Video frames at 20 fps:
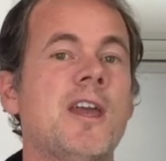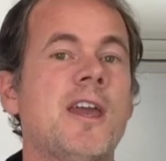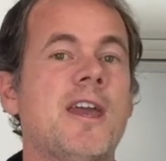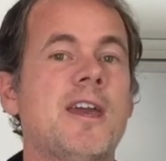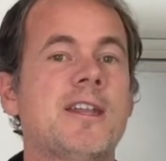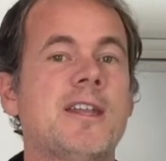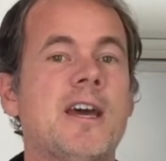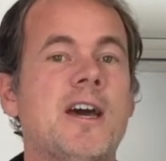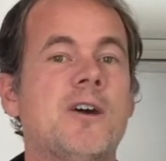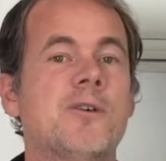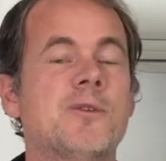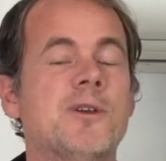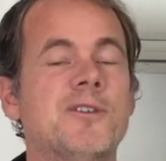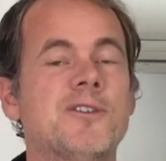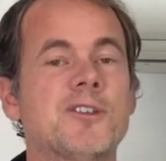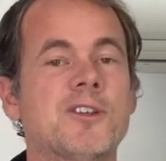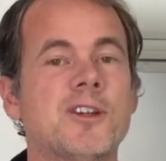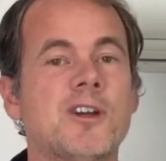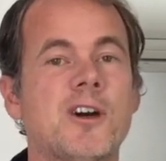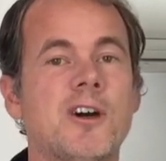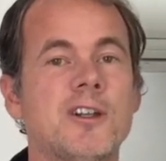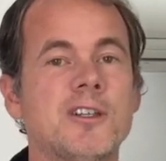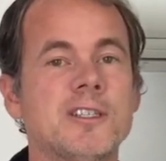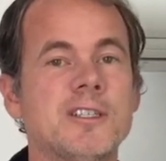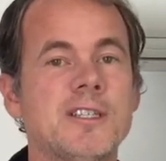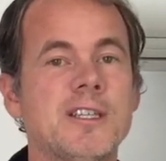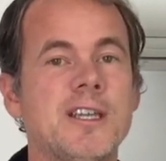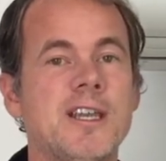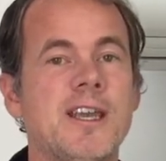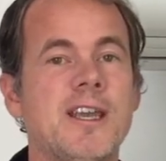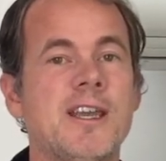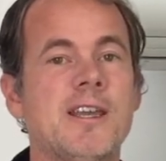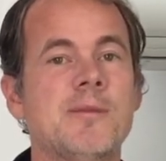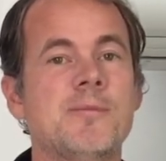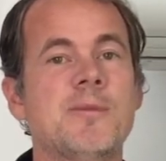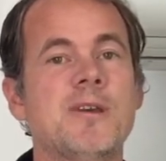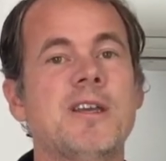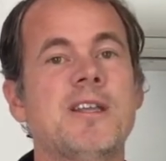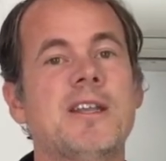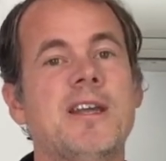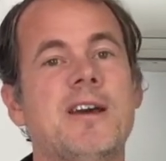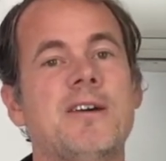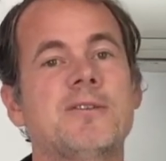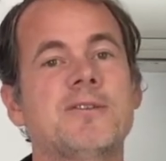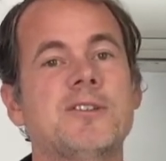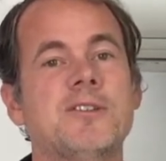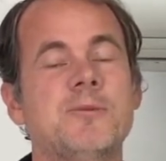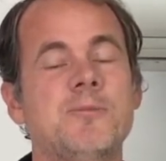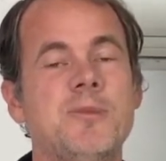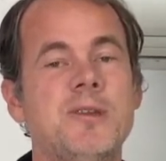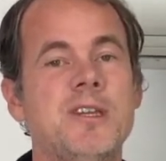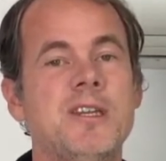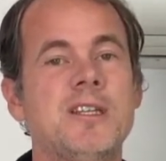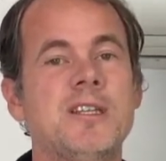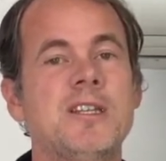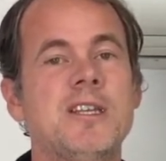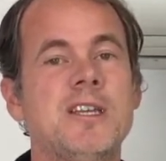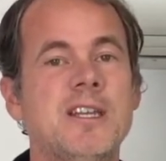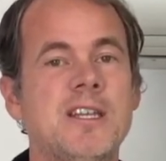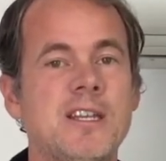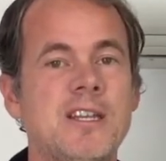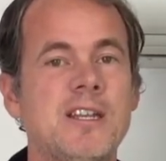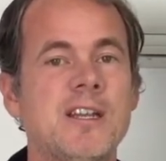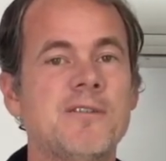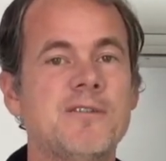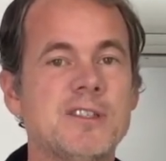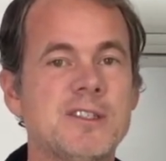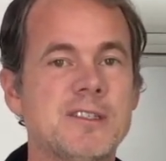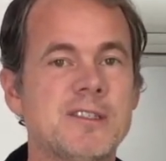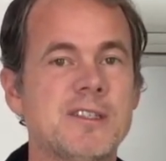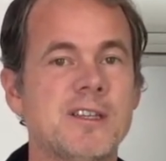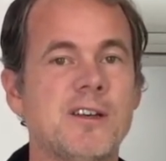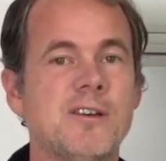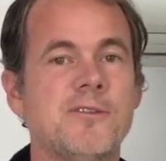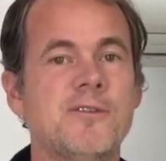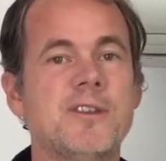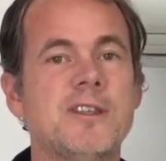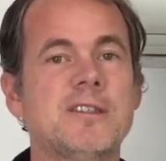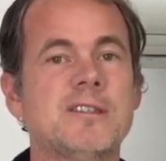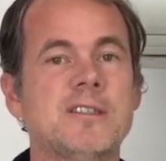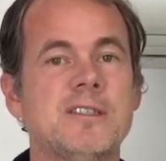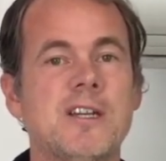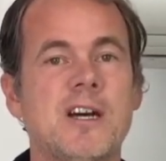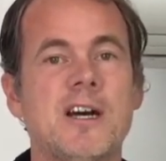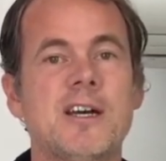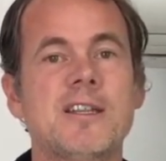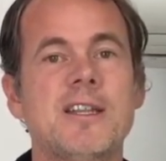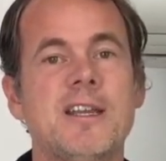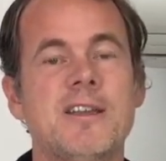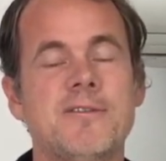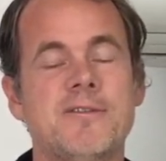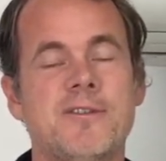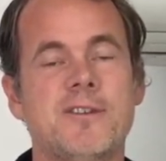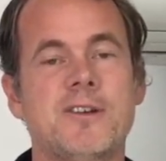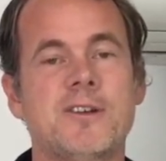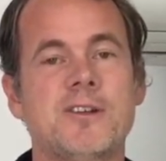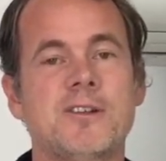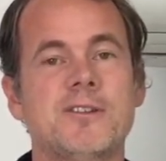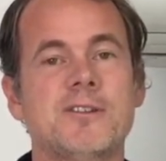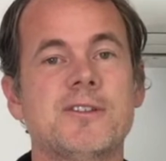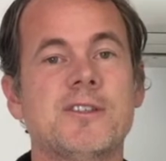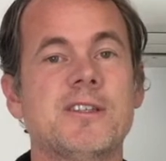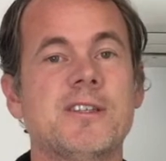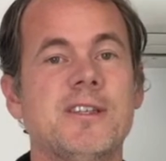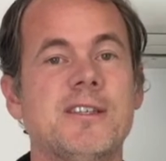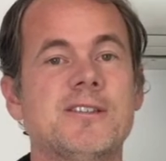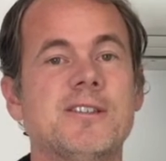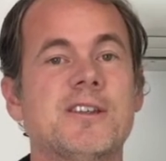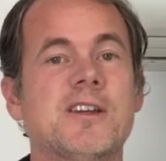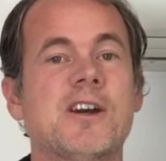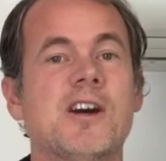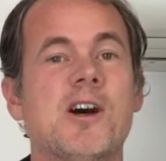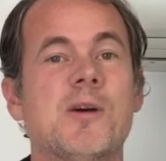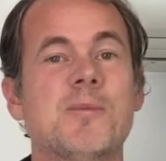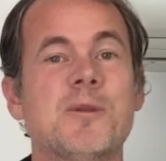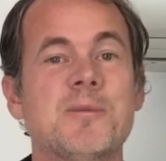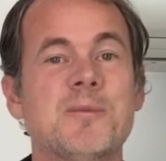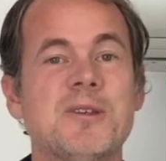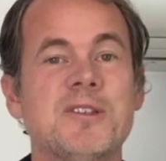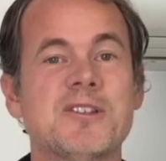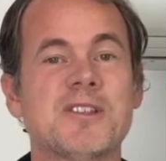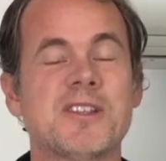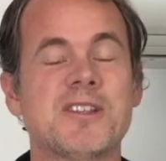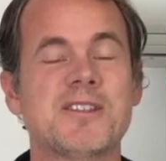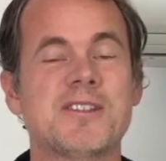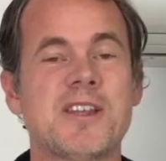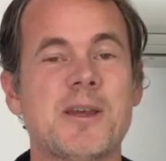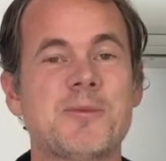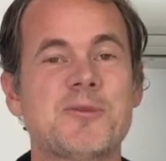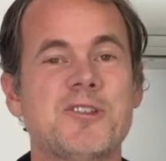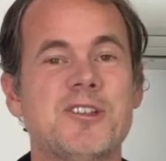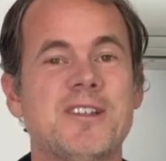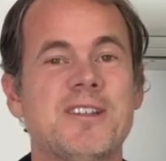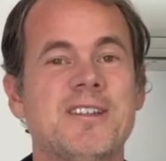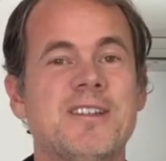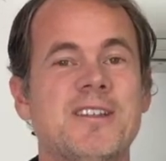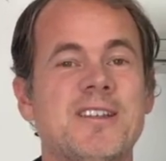and how refs are calling the game and how spin in and of itself is not a fault. It's a common misconception.